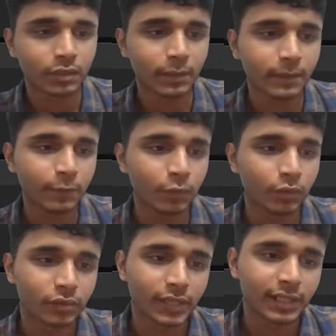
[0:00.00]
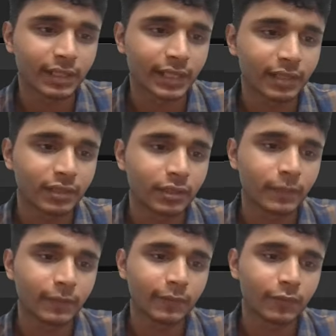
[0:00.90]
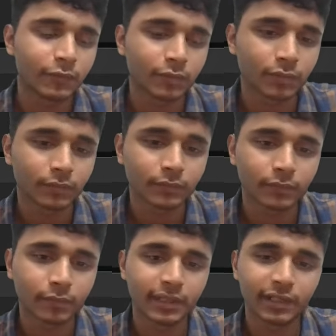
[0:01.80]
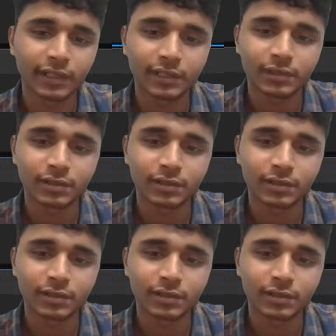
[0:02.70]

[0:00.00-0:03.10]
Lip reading: inputs, right? Like some input metric